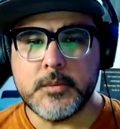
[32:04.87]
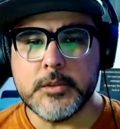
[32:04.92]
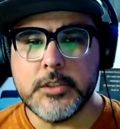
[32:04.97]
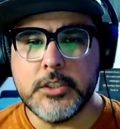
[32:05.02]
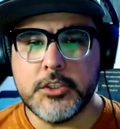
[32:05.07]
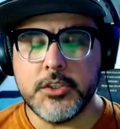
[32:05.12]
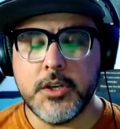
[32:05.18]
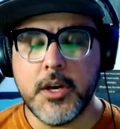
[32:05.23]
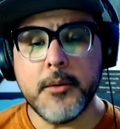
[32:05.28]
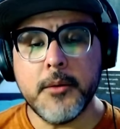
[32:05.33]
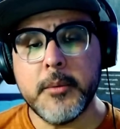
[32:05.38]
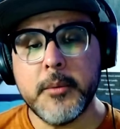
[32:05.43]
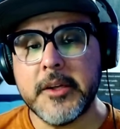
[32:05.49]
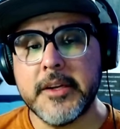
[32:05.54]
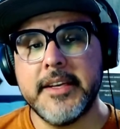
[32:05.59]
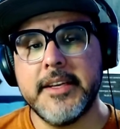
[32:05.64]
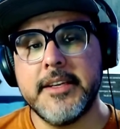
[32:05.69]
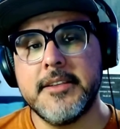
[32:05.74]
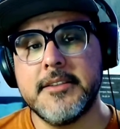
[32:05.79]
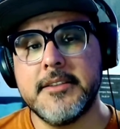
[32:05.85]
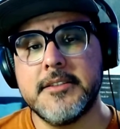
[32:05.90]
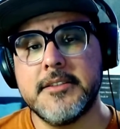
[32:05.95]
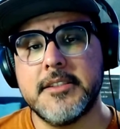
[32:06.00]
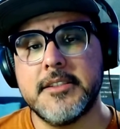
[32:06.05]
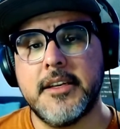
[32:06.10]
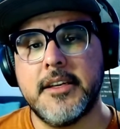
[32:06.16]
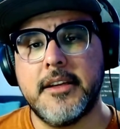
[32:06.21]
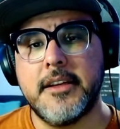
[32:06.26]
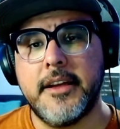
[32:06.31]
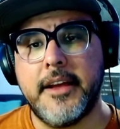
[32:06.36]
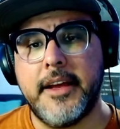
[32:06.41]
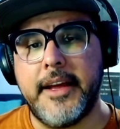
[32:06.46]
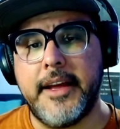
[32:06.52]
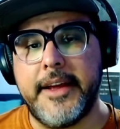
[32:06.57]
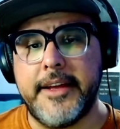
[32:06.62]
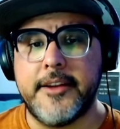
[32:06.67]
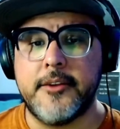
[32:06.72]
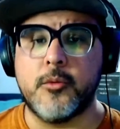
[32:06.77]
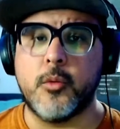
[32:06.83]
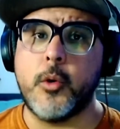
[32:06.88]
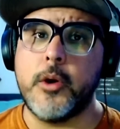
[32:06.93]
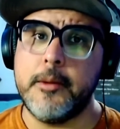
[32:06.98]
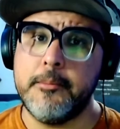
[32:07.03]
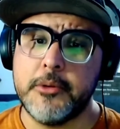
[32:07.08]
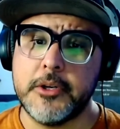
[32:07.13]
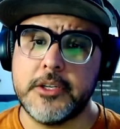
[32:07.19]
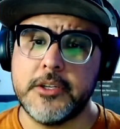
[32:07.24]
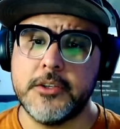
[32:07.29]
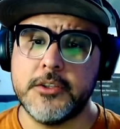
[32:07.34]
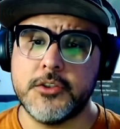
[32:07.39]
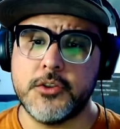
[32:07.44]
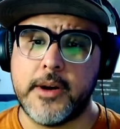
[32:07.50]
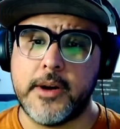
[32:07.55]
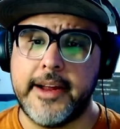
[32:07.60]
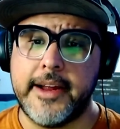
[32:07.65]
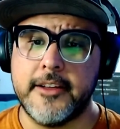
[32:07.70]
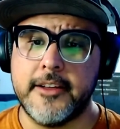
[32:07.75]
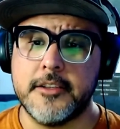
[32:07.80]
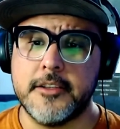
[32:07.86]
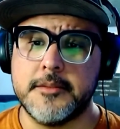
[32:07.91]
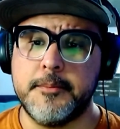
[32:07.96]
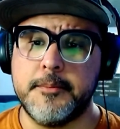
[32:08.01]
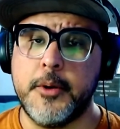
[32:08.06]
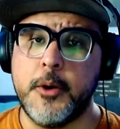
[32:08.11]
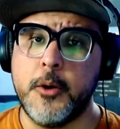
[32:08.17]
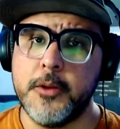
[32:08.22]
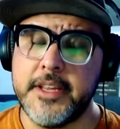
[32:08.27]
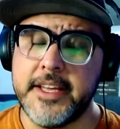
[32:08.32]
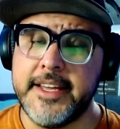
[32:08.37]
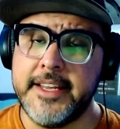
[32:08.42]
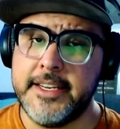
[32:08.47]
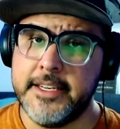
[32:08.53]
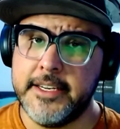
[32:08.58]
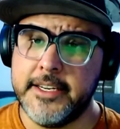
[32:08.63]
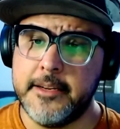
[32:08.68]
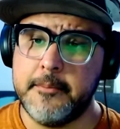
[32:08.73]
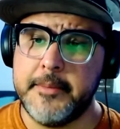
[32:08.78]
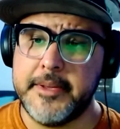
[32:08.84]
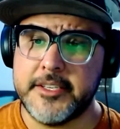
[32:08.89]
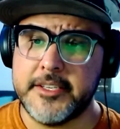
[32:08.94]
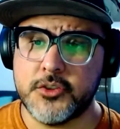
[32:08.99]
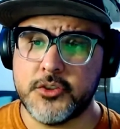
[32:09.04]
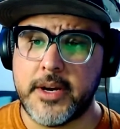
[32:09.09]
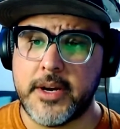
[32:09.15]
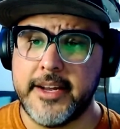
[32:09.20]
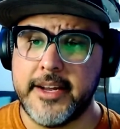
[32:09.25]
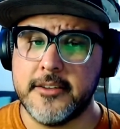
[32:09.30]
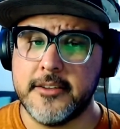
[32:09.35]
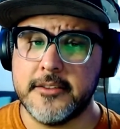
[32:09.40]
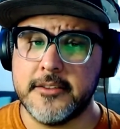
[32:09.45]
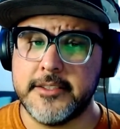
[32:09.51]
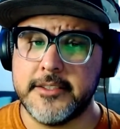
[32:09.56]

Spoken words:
Sean Wilkins and Roy Buckner's trials both ended in mistrials.